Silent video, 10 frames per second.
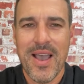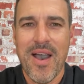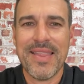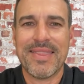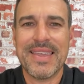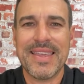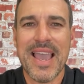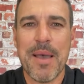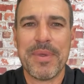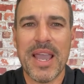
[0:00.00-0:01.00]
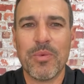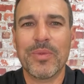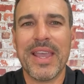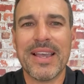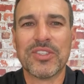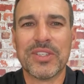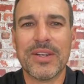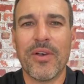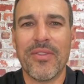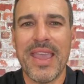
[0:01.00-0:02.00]
I think the RBA will now
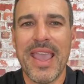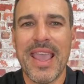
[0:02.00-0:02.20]
sit on their